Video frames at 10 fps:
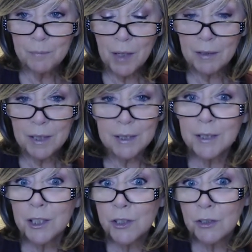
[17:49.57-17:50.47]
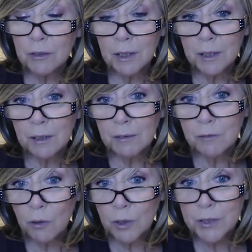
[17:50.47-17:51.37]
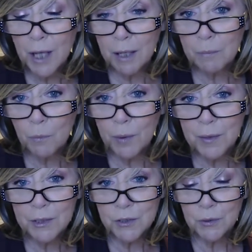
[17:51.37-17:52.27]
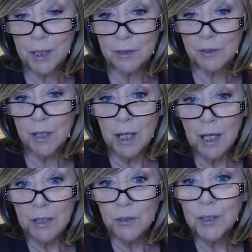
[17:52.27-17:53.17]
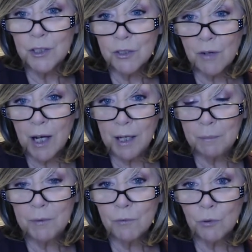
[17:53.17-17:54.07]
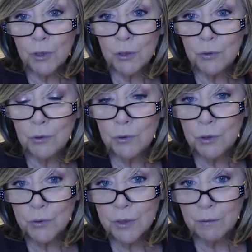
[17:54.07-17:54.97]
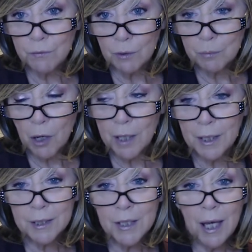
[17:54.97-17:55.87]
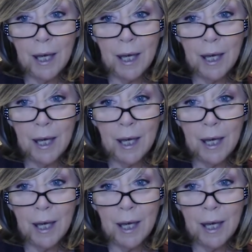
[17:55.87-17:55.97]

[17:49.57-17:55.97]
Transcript: an additional little roller type one that you can you can try before you use the full product.